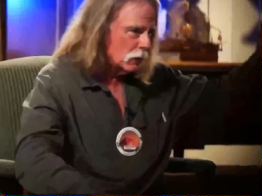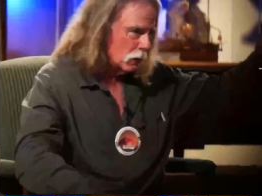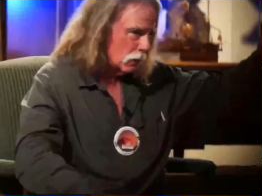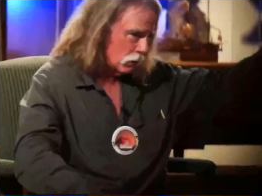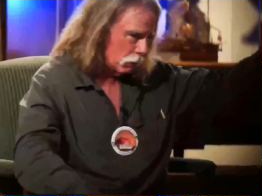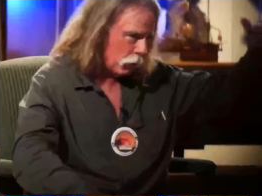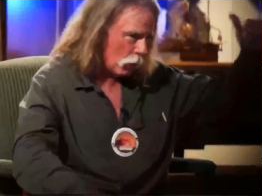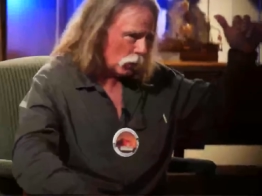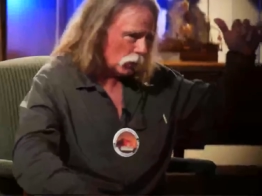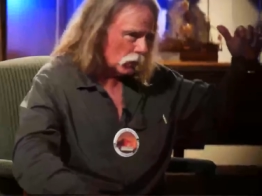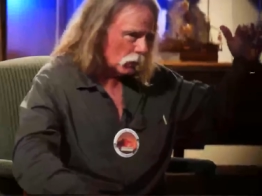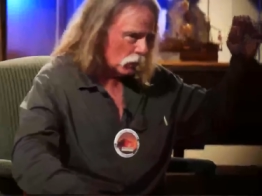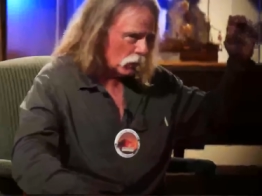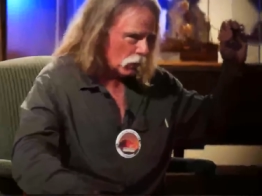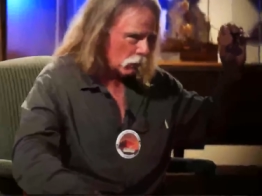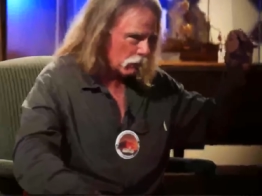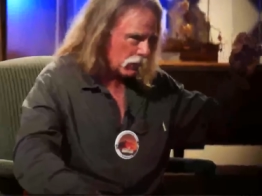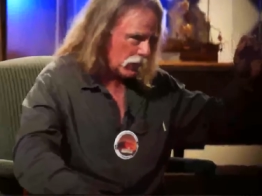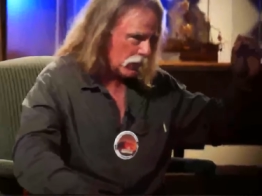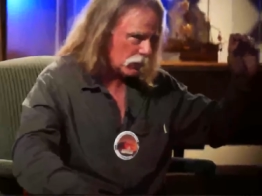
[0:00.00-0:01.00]
Polar
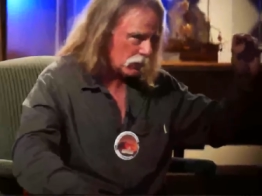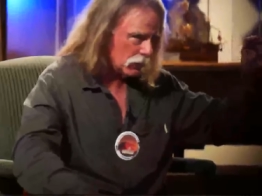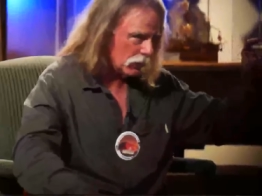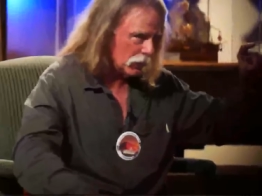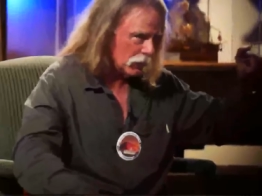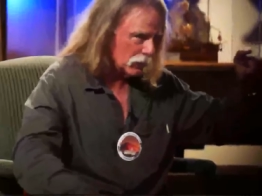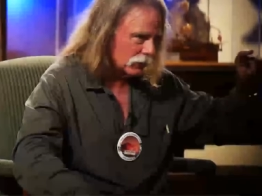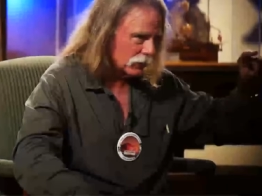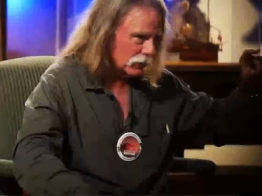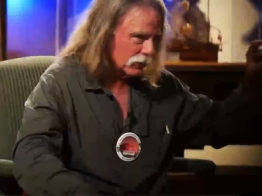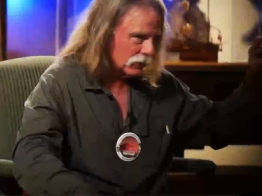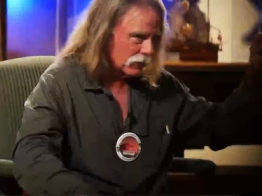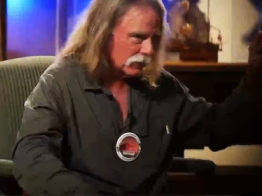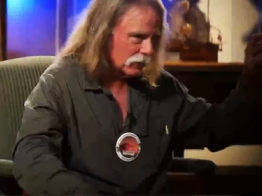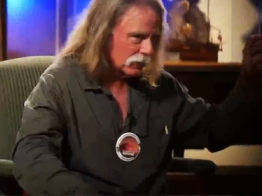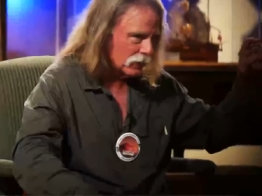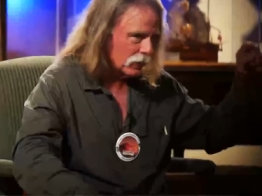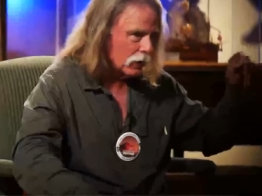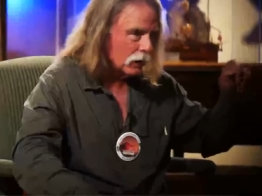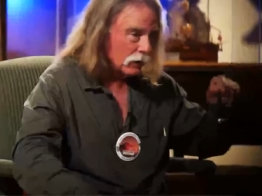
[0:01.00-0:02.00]
room, get the.
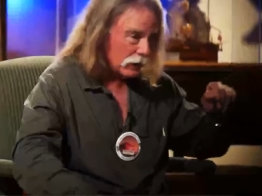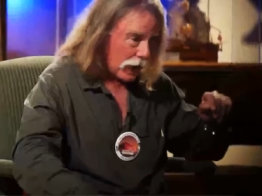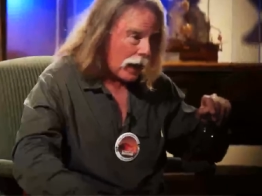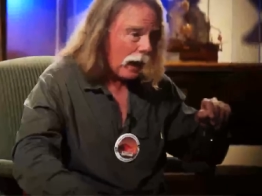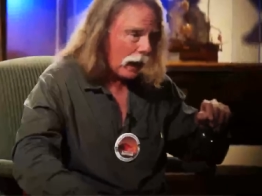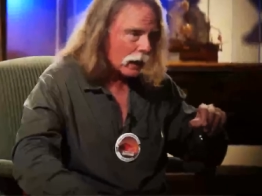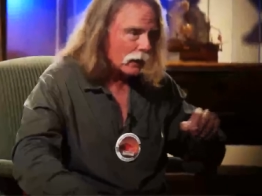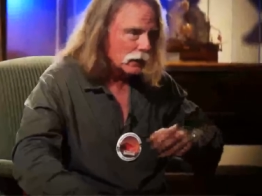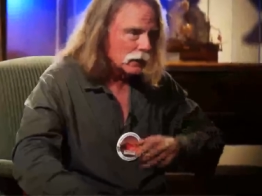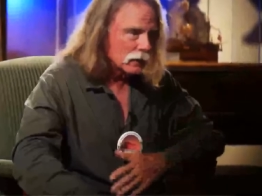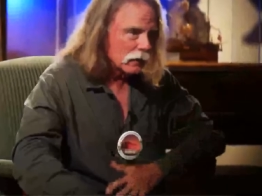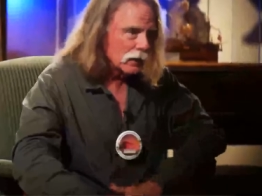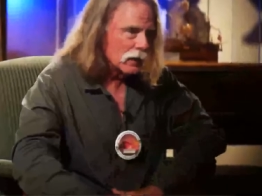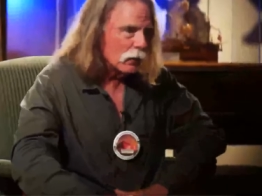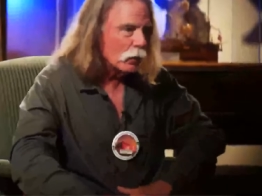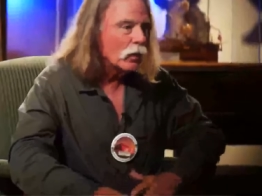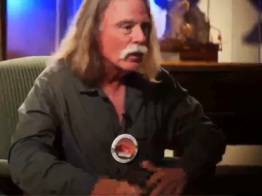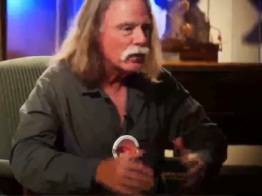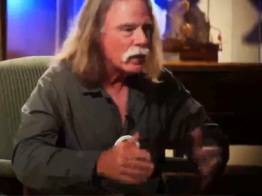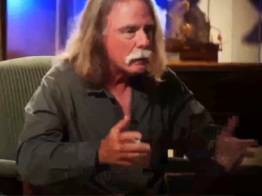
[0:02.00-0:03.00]
Yeah.
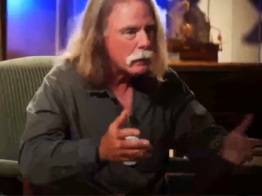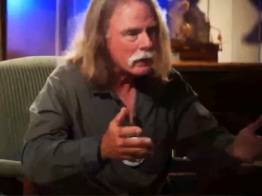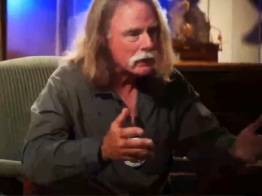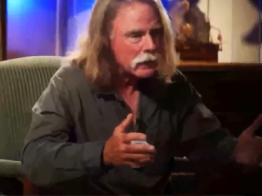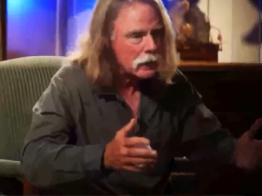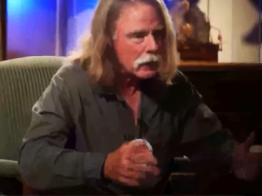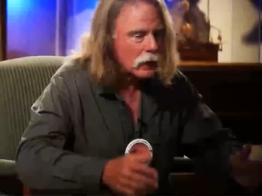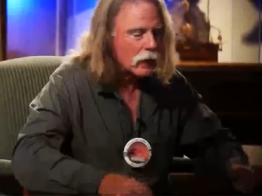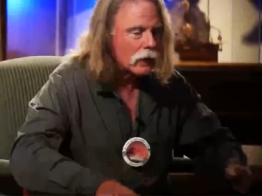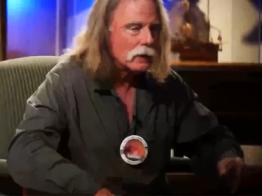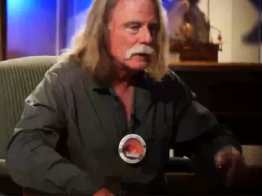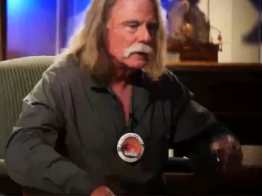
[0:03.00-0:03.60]
Well, if I'm not there,